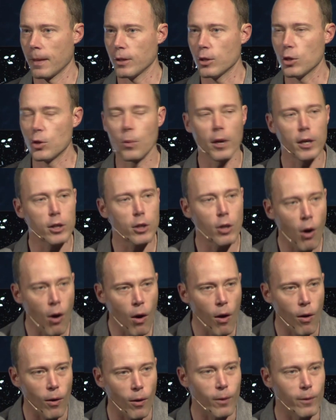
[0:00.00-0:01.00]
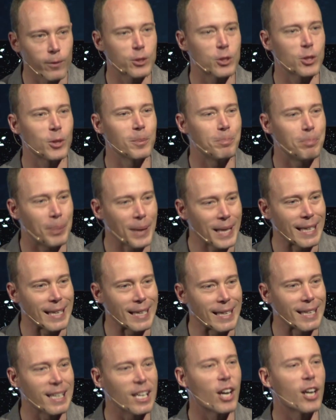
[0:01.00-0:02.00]
you are called to
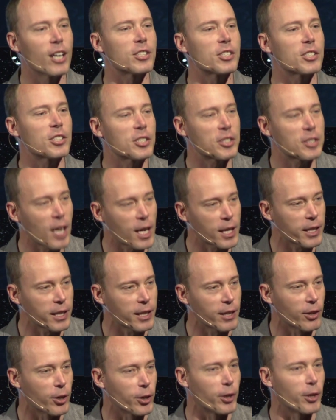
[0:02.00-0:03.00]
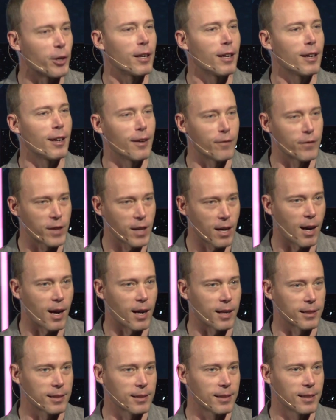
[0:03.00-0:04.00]
be a studier of
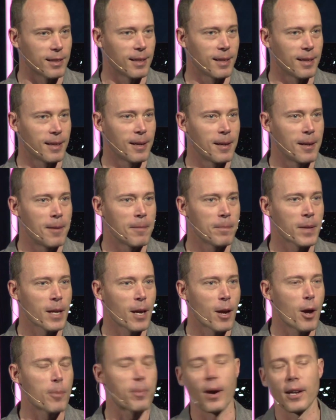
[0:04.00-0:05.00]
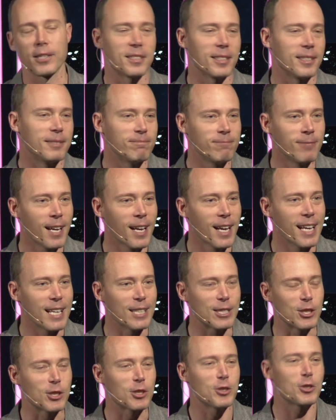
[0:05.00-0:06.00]
God. Preston,
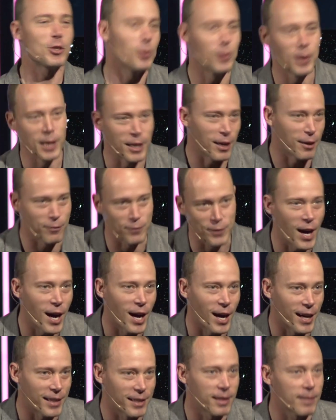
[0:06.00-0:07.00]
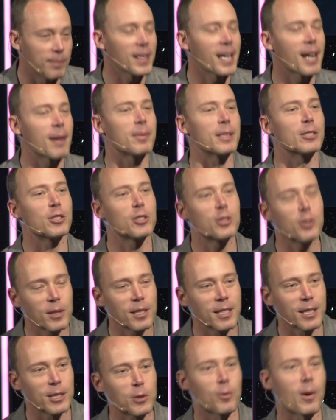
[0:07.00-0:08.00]
it's student of God. Yeah, but
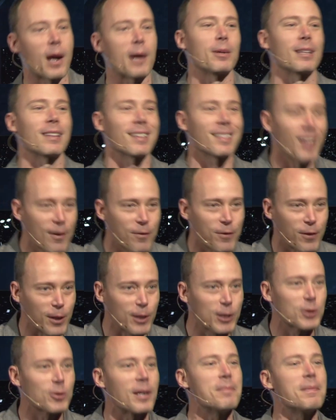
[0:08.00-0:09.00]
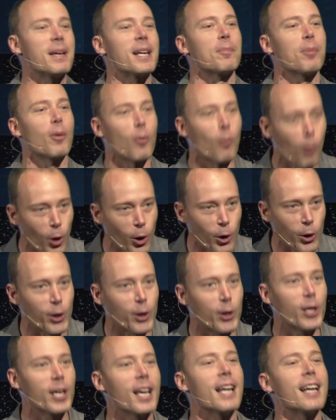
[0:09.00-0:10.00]
student doesn't rhyme with lover, so I made up a
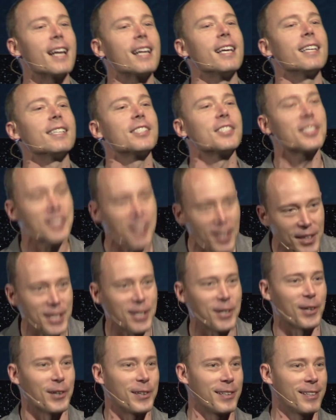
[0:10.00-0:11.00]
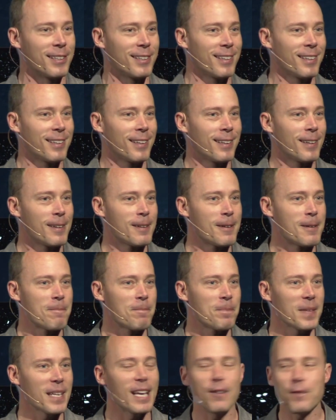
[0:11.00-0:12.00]
word, and studier.
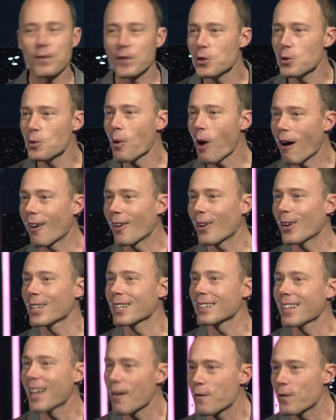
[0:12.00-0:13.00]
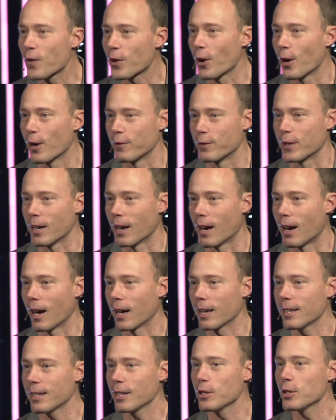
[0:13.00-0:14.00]
If you are a lover of
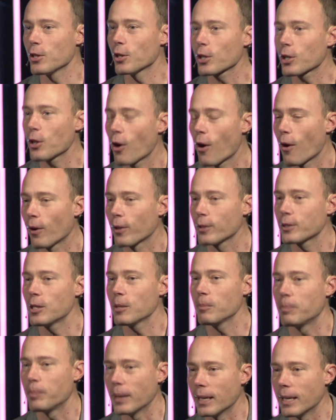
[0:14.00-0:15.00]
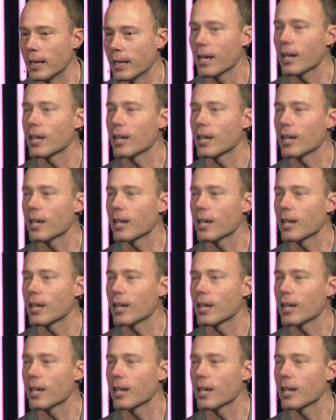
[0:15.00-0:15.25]
God, you're called to be